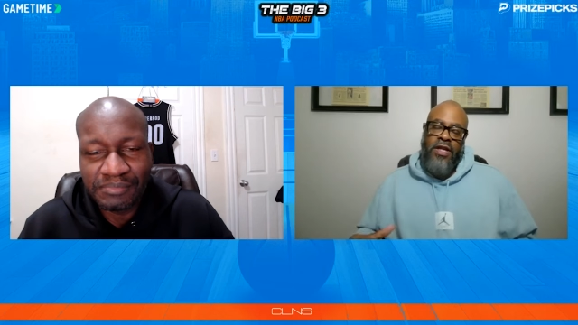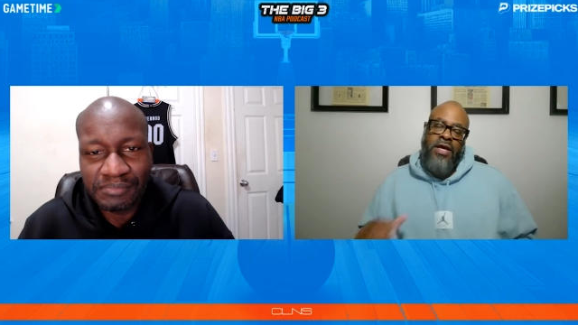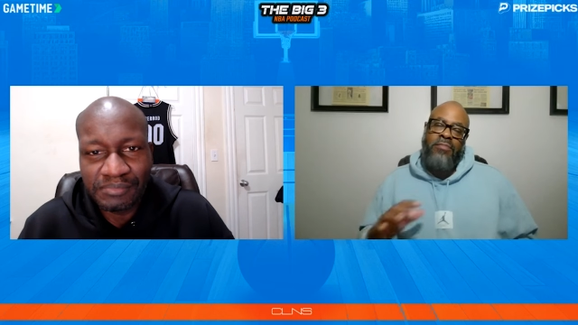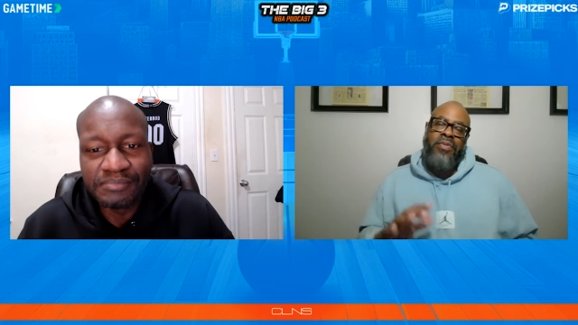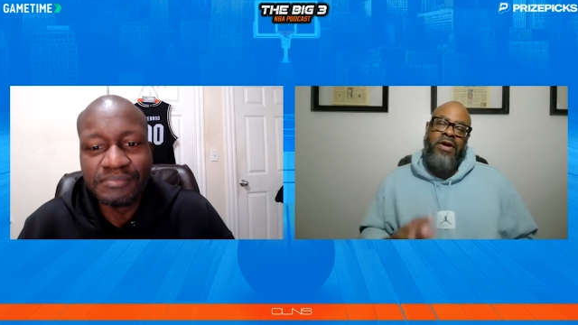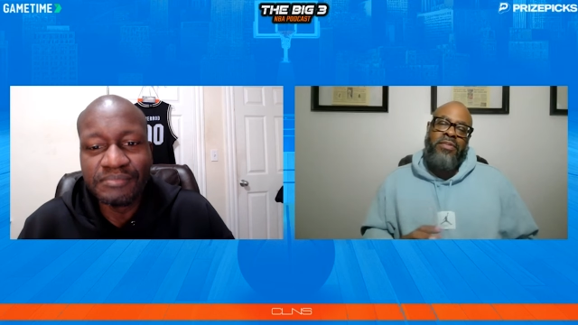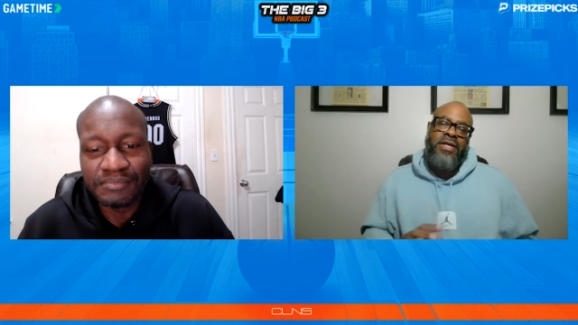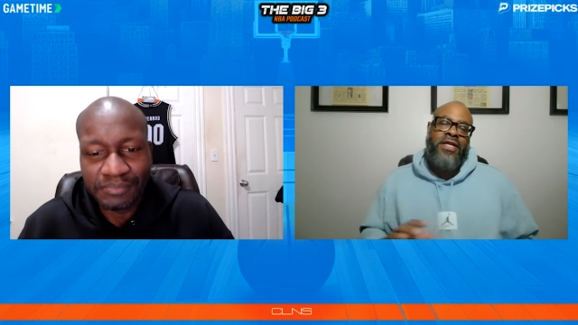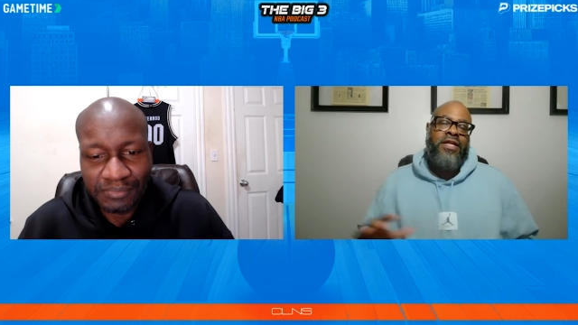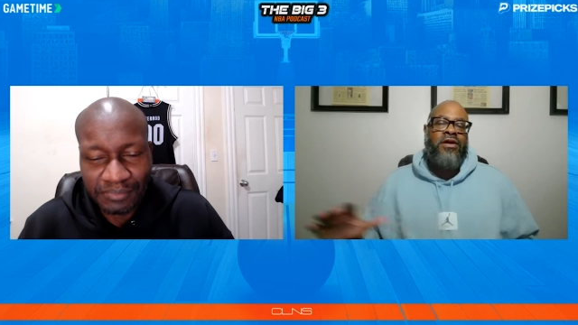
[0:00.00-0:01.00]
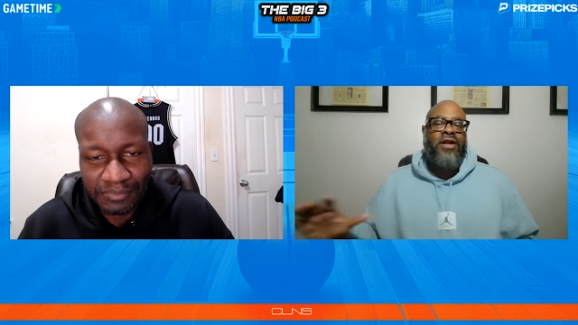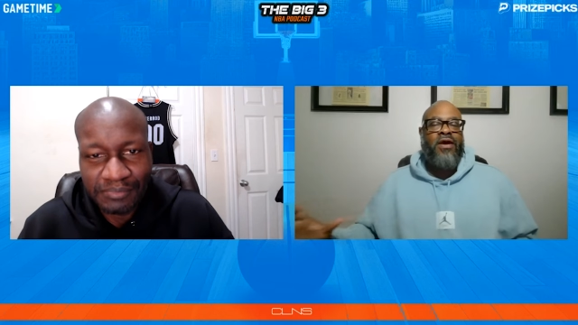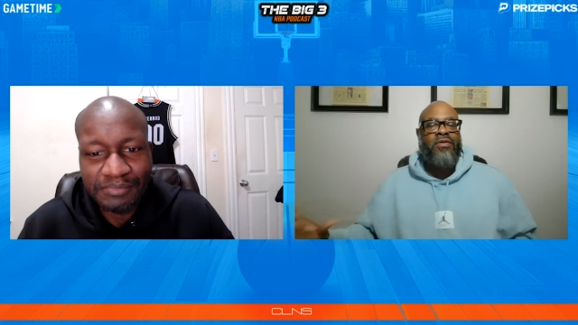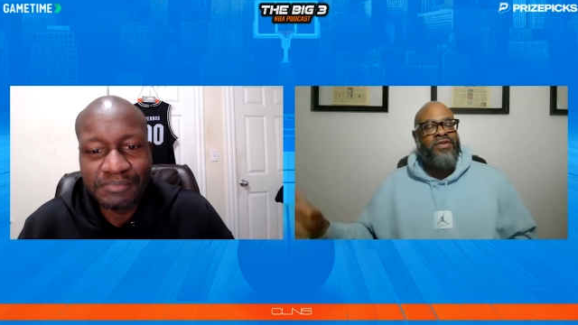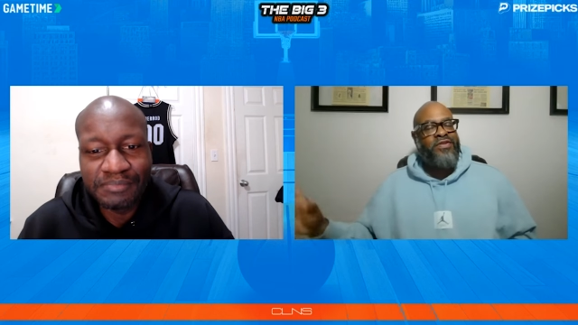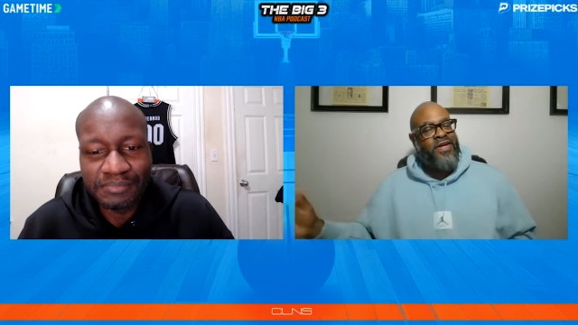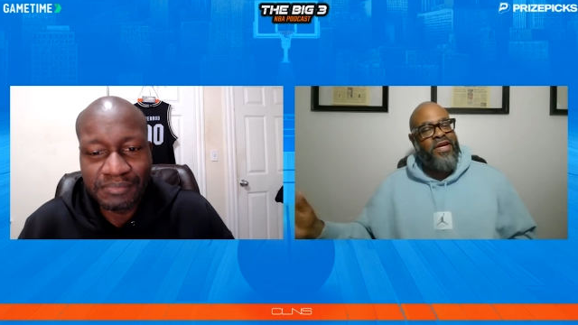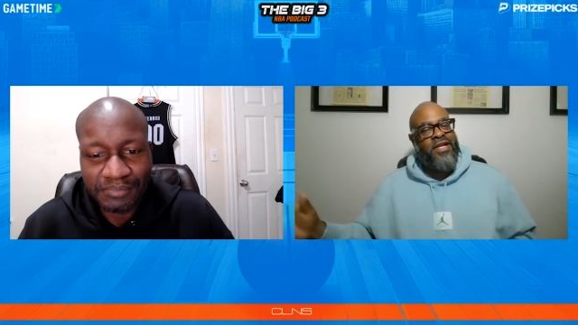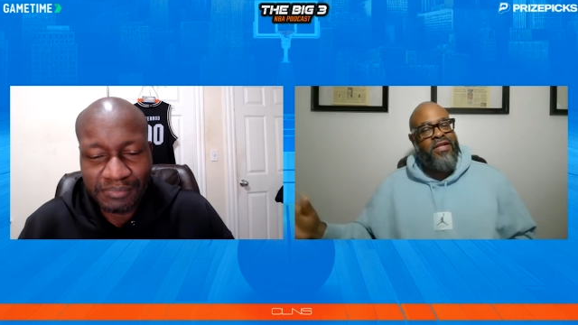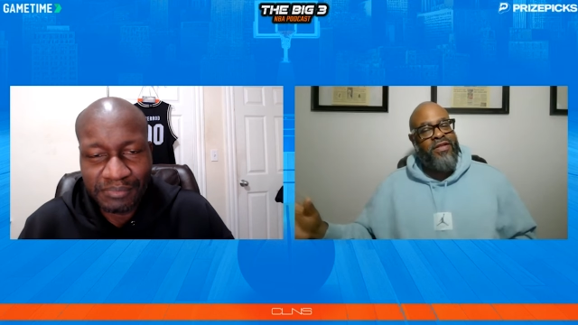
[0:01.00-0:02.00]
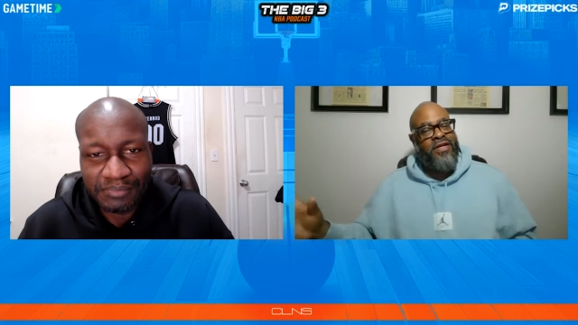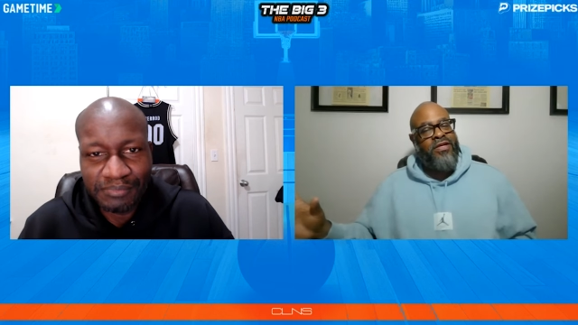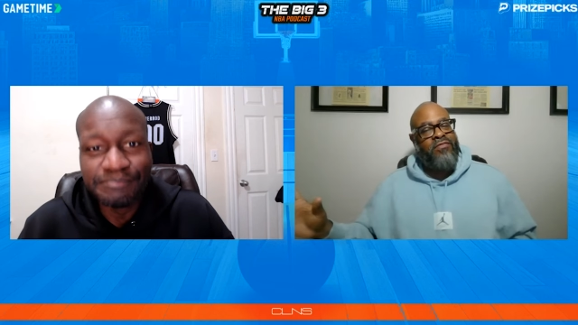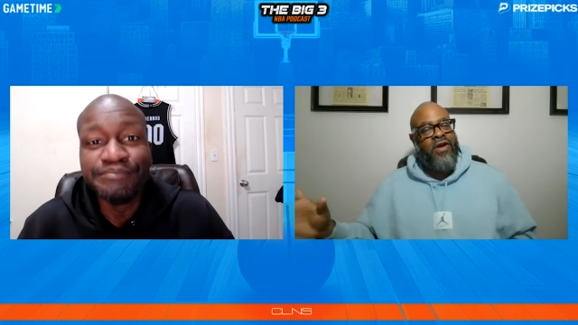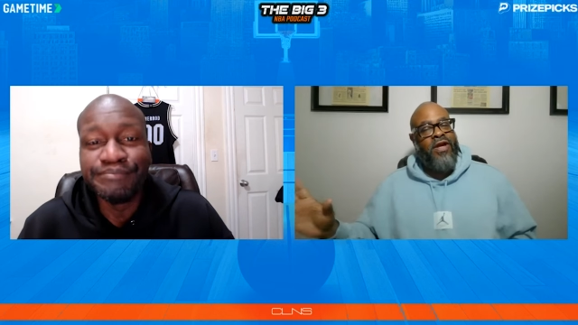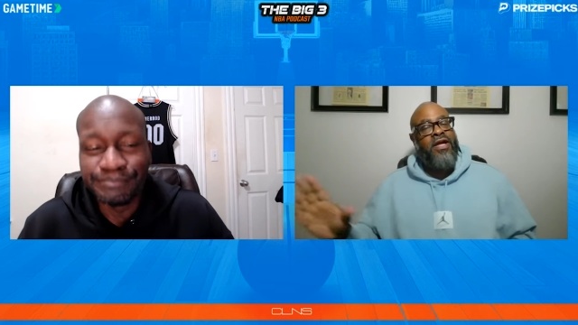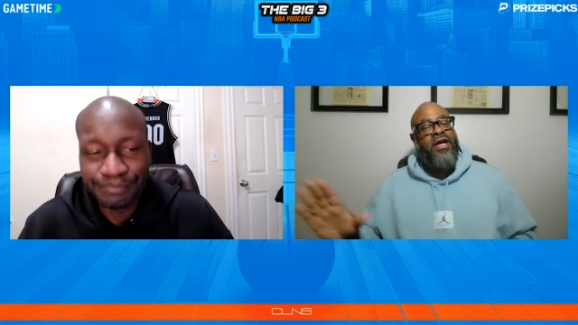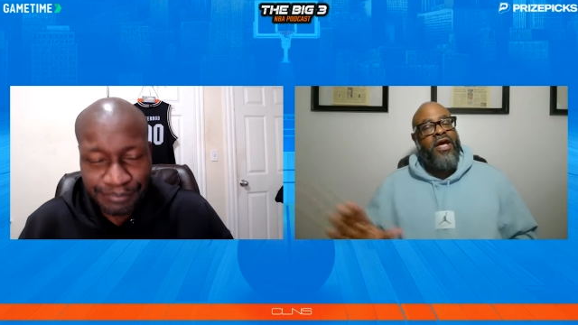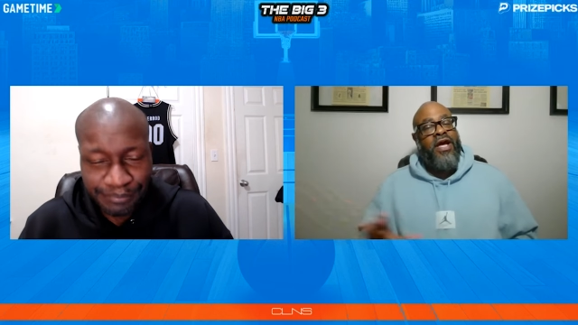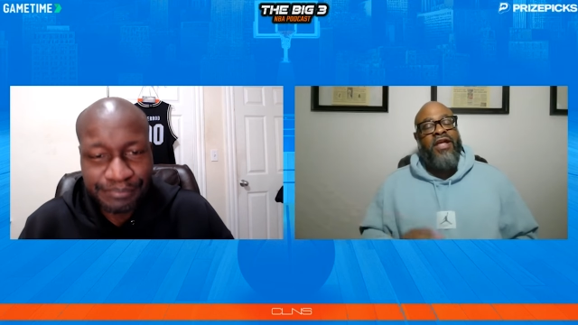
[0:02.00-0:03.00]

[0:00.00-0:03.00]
Speaker 1: like publicly, they're not going to say anything, right? Mm-hmm.